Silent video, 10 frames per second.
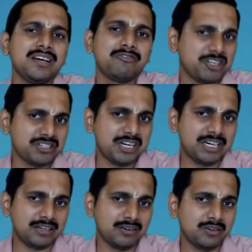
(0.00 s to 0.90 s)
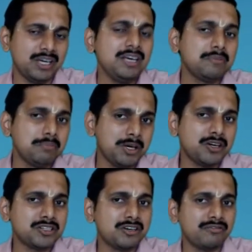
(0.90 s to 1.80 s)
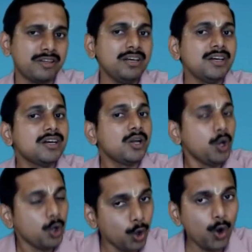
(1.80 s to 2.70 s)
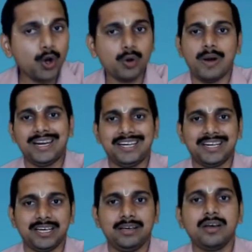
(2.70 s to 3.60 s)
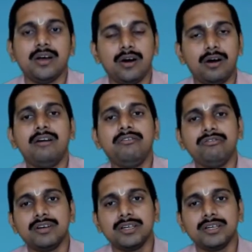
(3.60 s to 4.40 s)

frustrated okay because of the low quality of